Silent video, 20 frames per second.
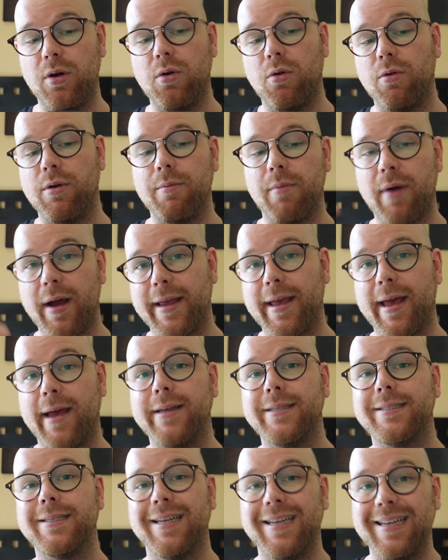or in my
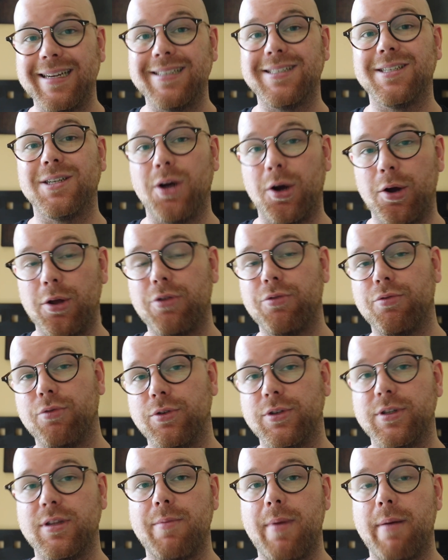case to go through
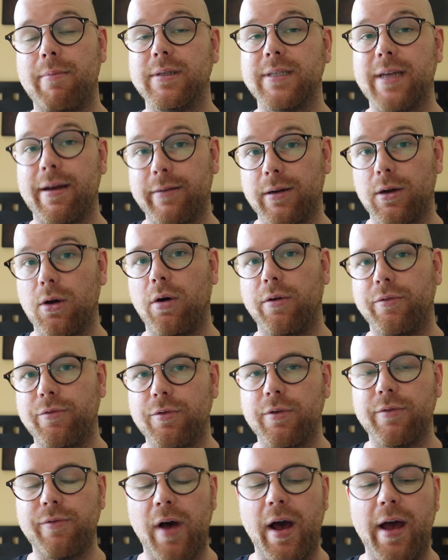to the members area of
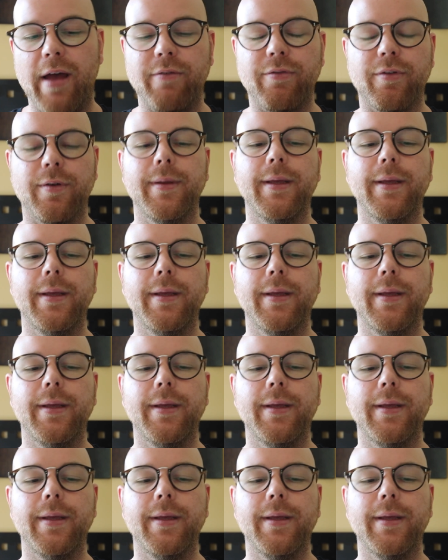Revive.